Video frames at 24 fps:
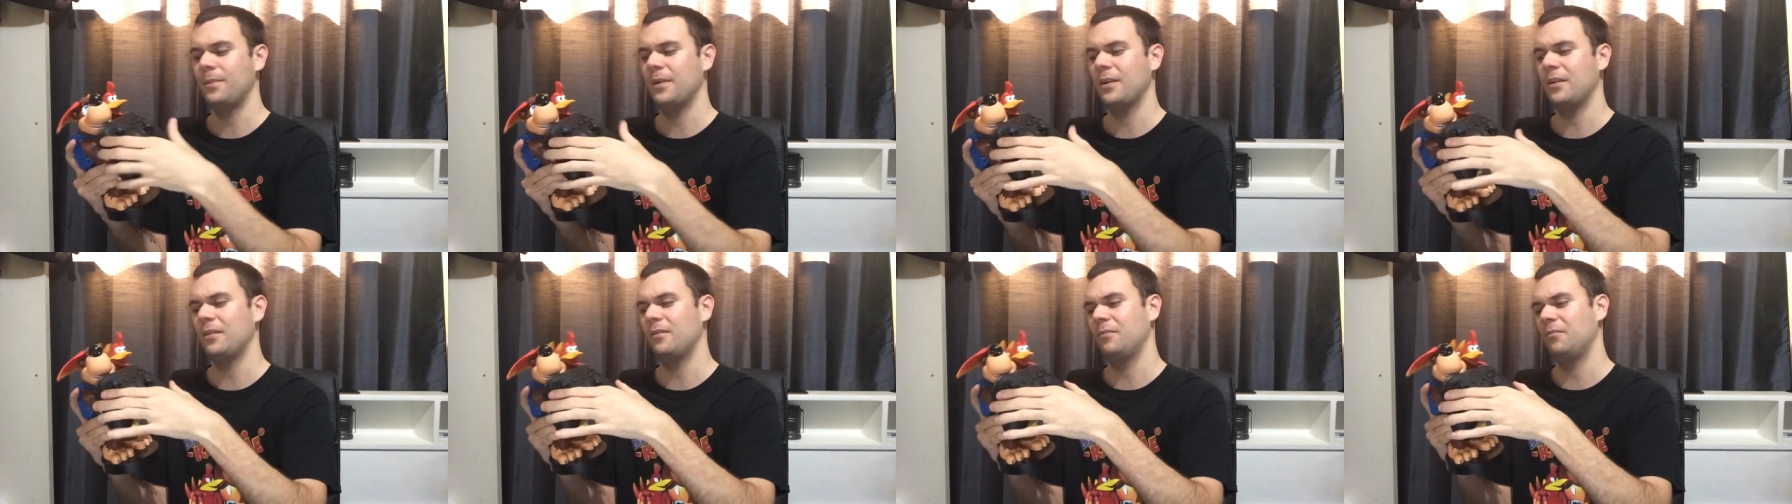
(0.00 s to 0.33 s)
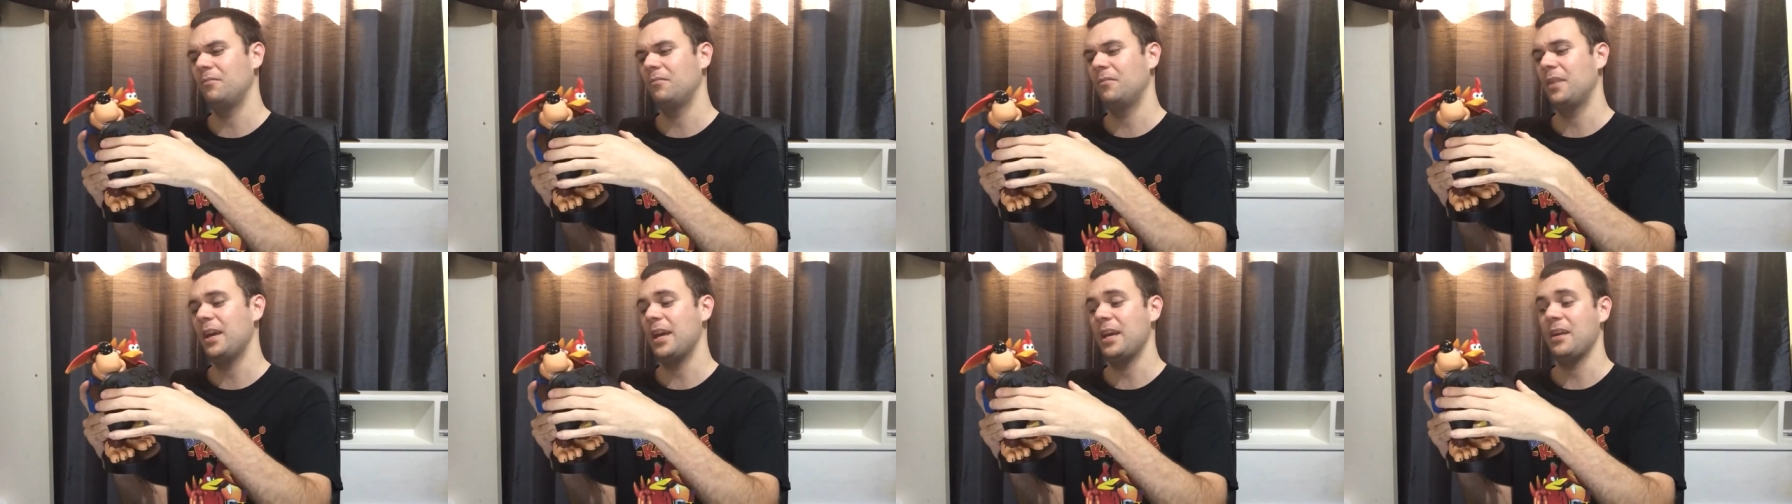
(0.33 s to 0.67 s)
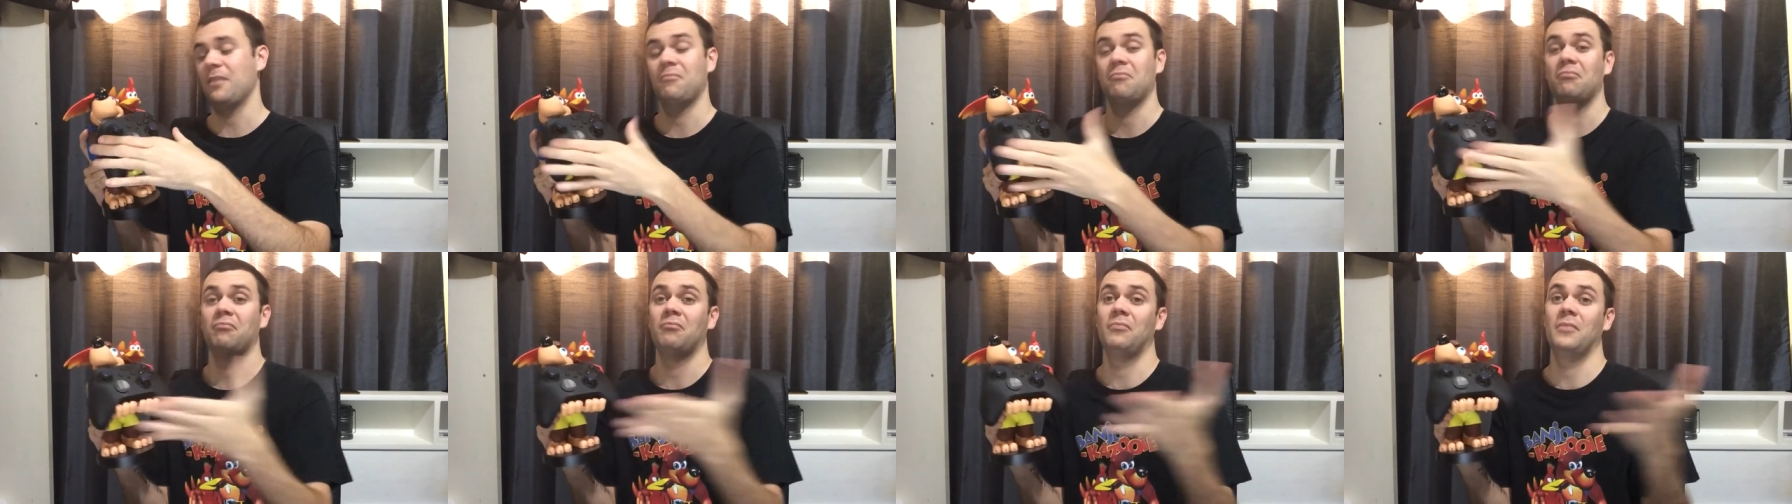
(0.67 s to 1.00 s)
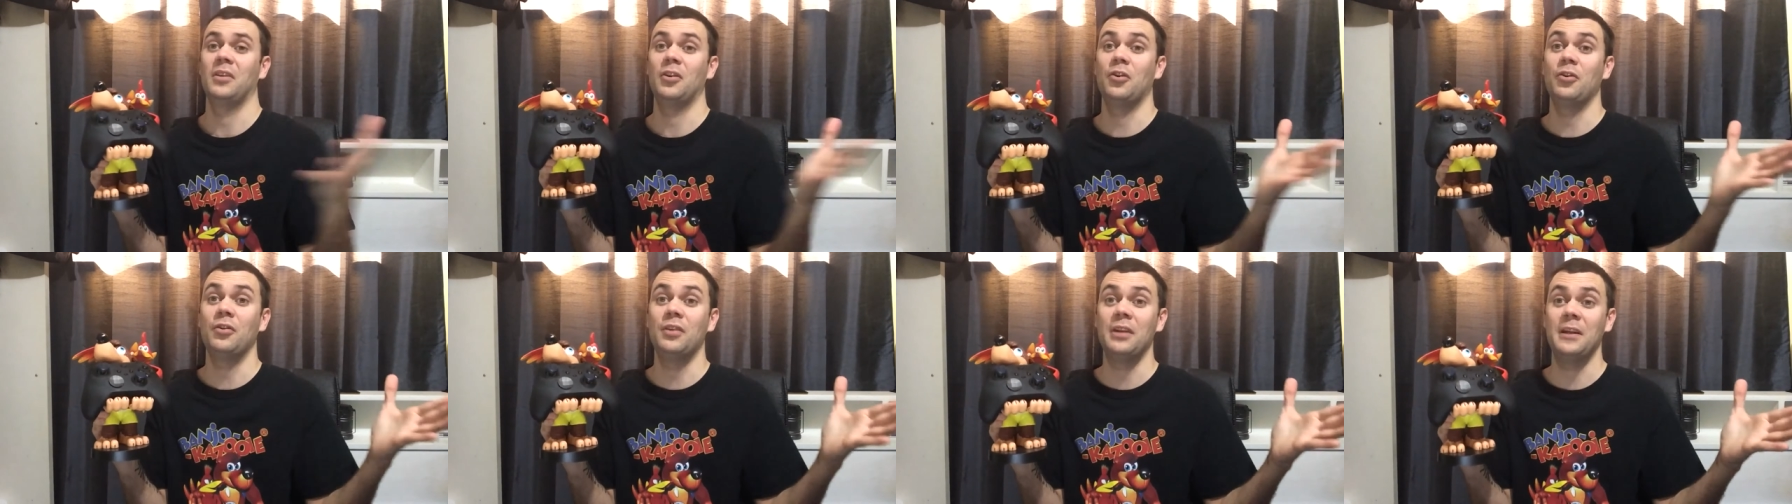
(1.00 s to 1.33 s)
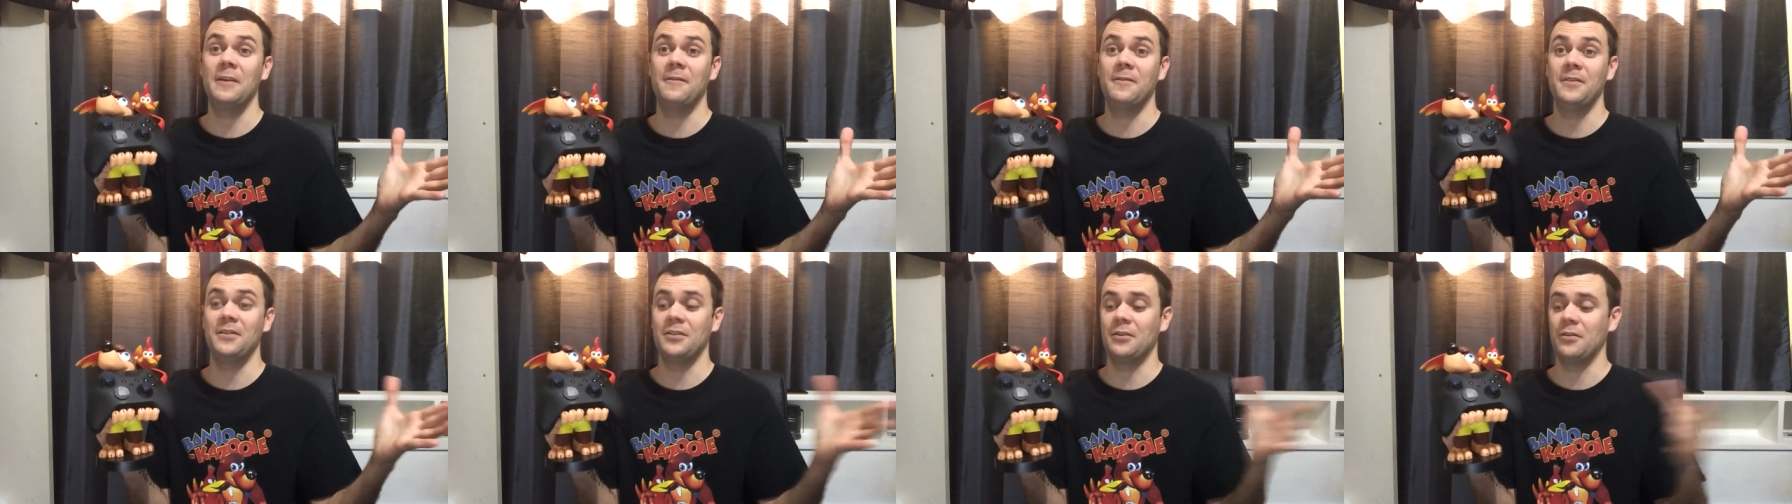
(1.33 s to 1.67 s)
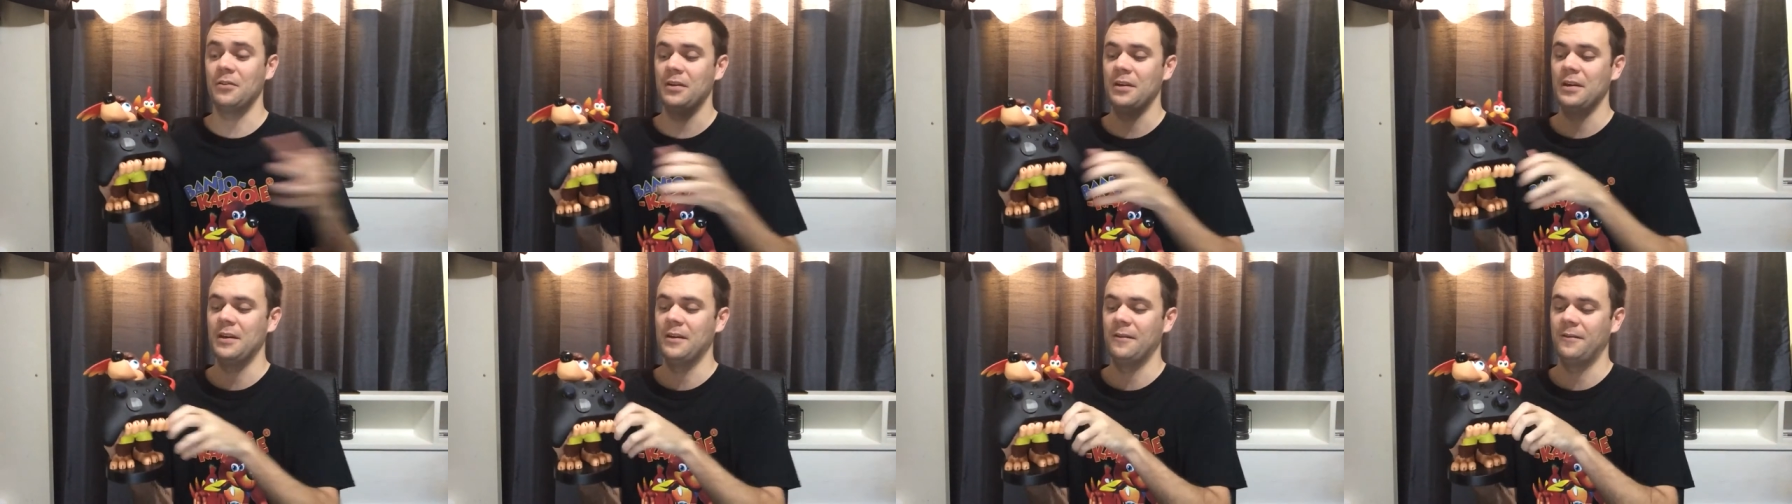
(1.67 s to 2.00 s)
but hey, good enough is
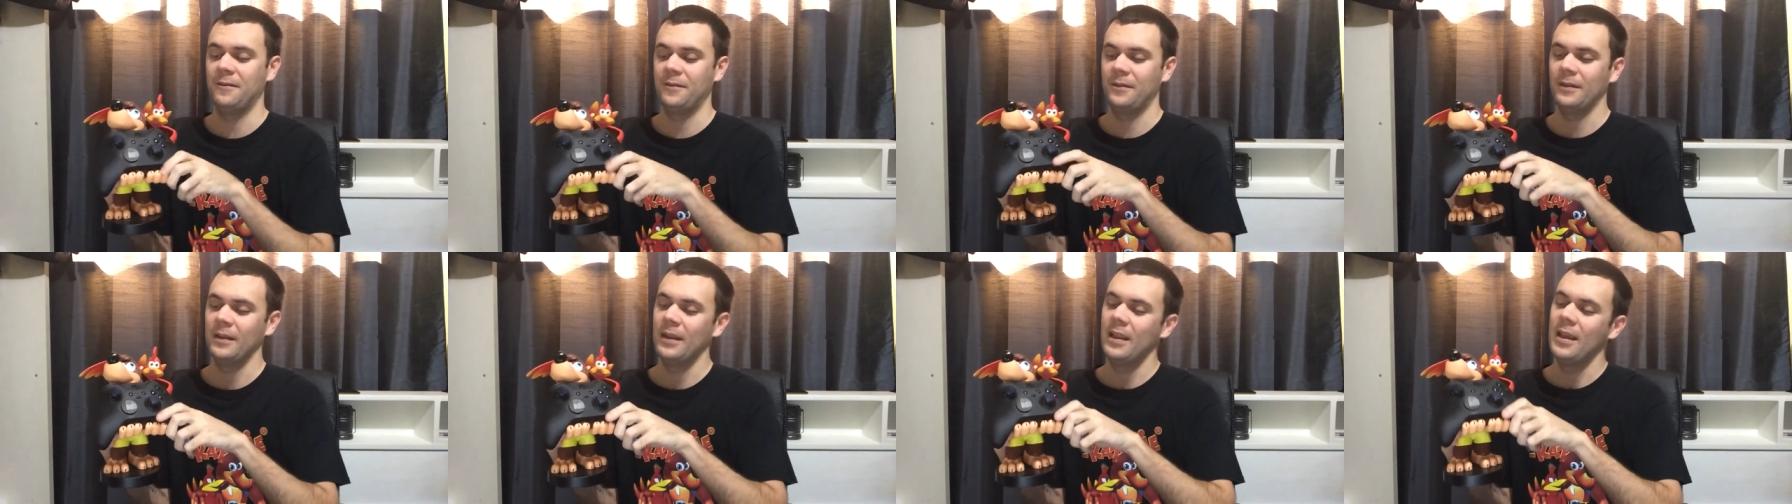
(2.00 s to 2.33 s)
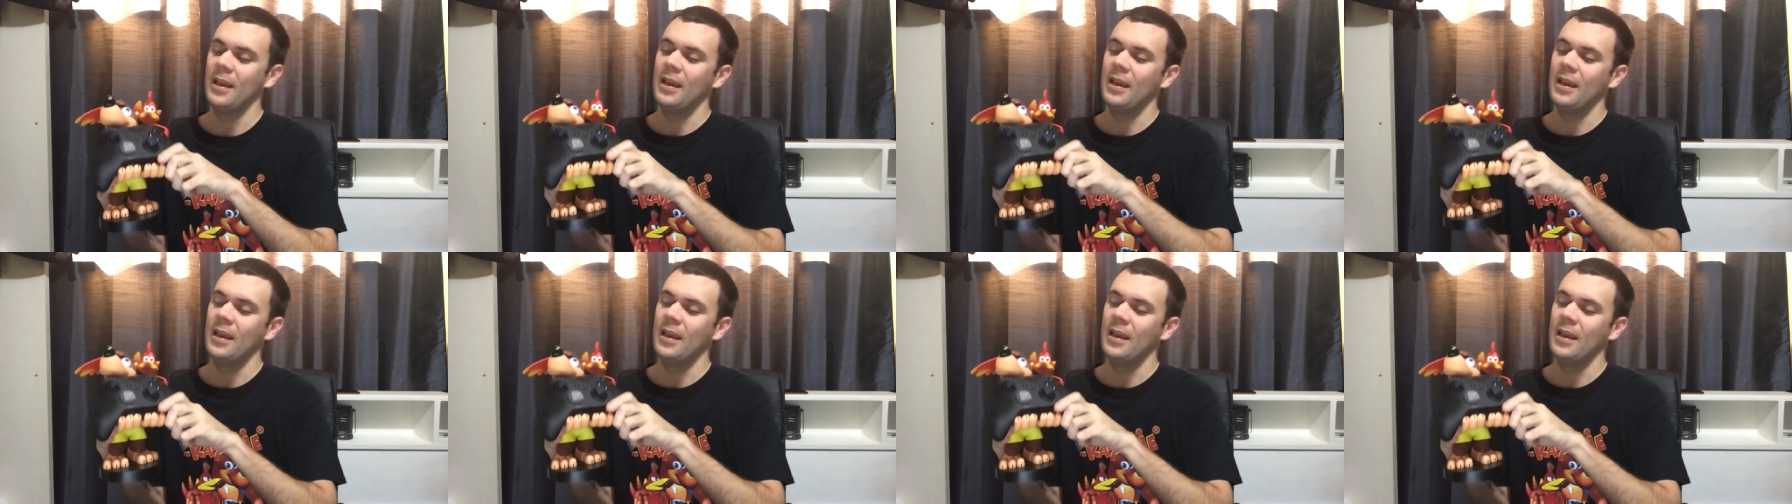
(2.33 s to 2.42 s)
good enough.